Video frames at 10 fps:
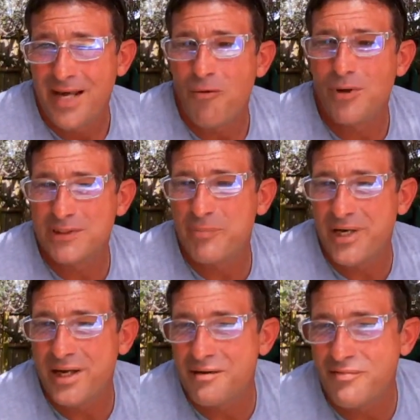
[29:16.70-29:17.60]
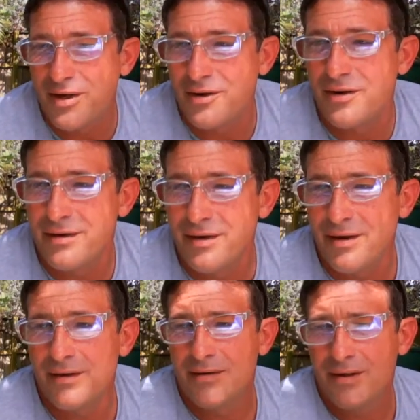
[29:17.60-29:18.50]
that was a banana flower,
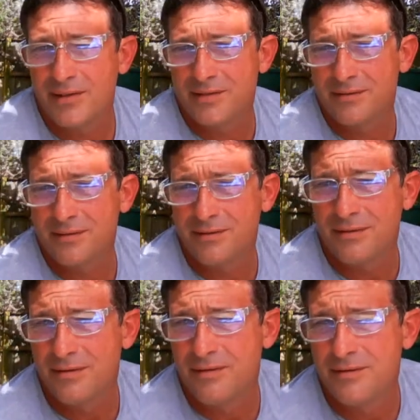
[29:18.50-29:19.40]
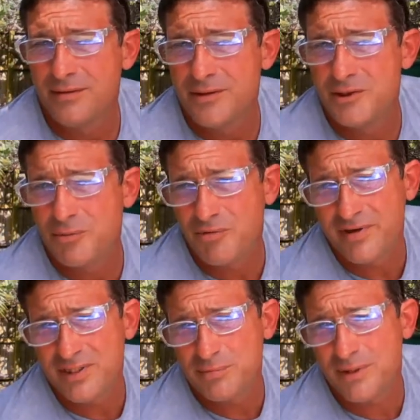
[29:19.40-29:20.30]
yeah. YouTuber
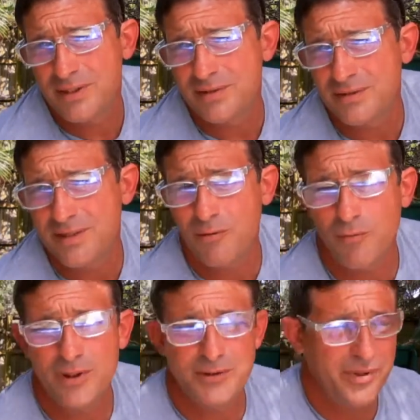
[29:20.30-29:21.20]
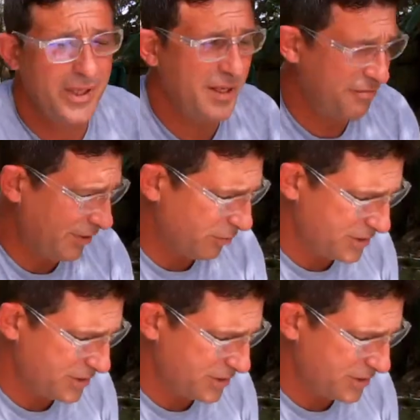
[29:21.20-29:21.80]
fans plants. That was a banana flower